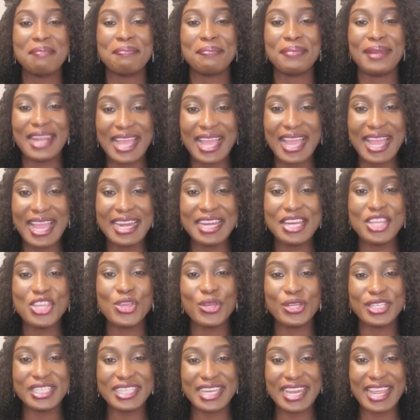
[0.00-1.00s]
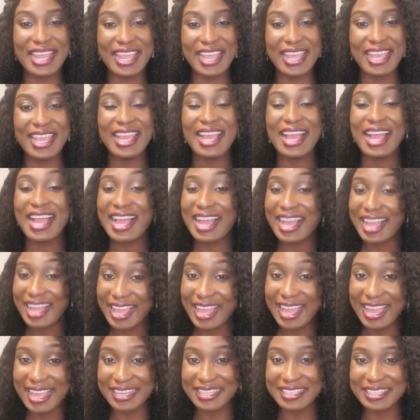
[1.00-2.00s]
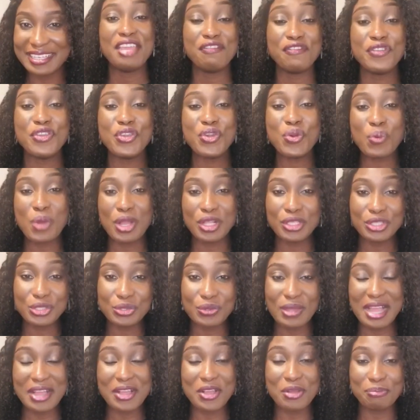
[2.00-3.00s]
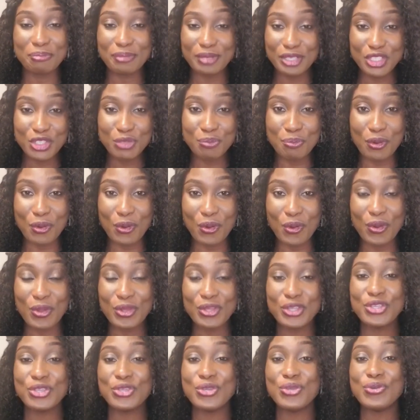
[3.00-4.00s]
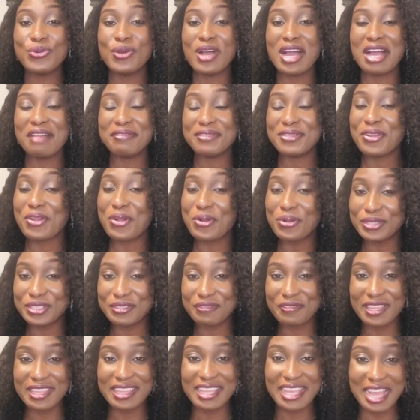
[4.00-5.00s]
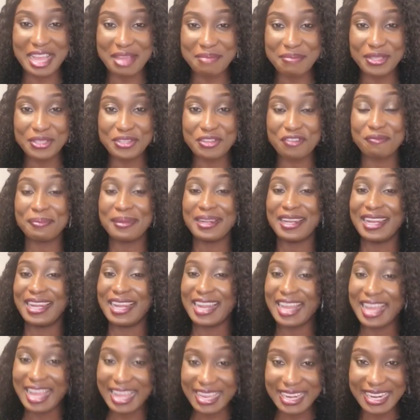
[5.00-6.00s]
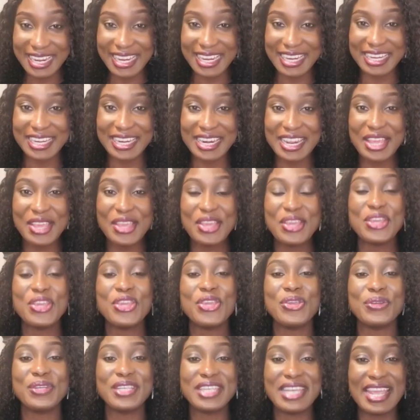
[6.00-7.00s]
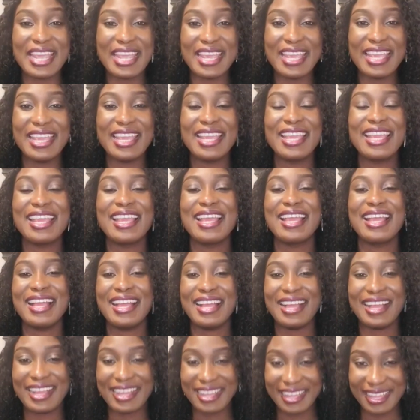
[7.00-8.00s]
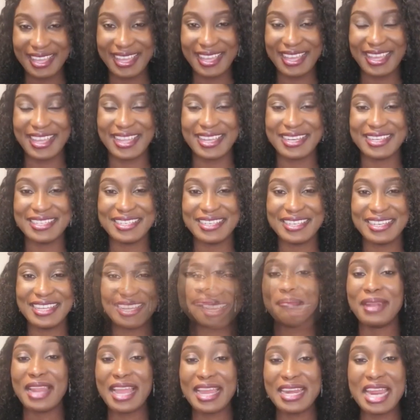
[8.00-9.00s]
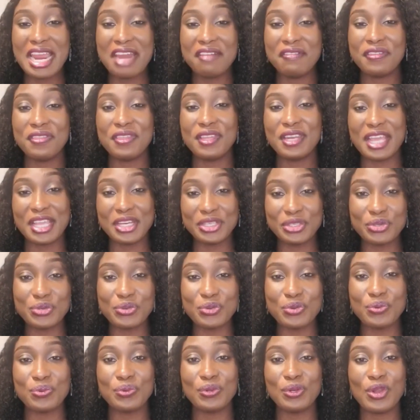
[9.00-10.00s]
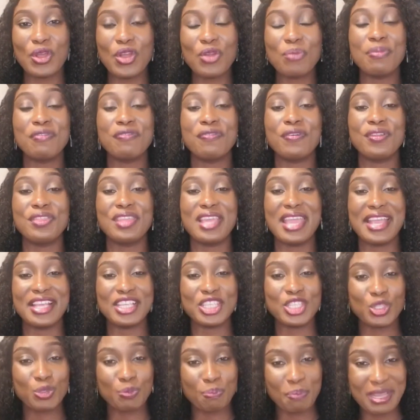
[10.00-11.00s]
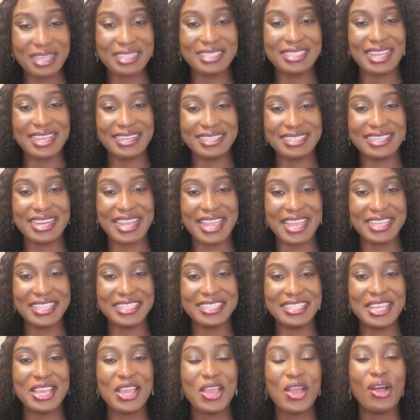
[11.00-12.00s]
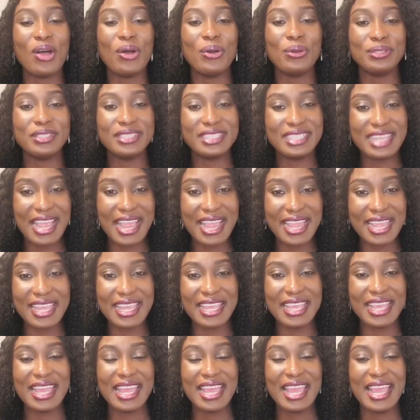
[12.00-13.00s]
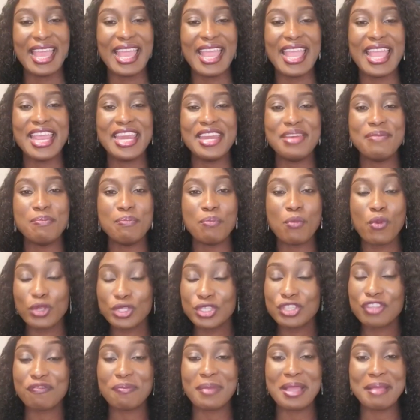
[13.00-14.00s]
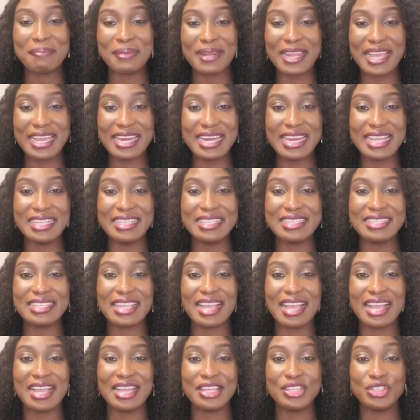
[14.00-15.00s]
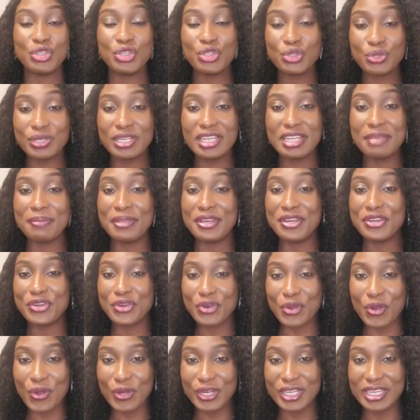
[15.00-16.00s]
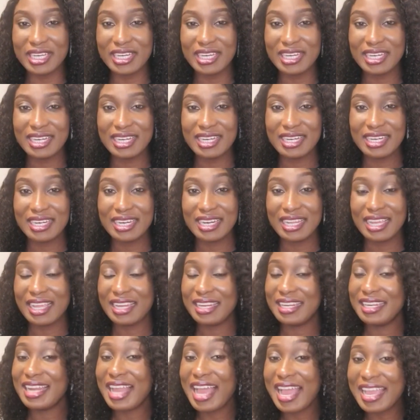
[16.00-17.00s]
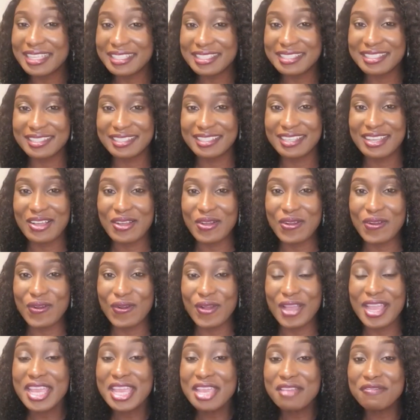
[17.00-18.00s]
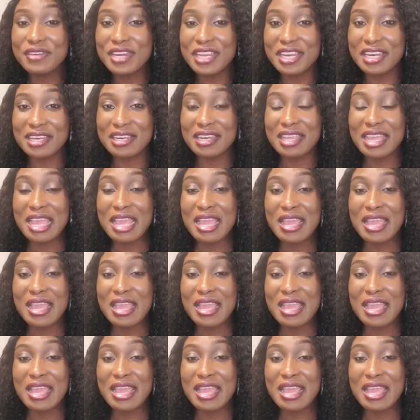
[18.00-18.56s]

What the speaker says: plan your day ahead. If you want to accomplish more, you have to cultivate the habit of planning your day ahead. I plan everything I do long before the expected date or day, and most of my plannings are usually being done in the night or evening,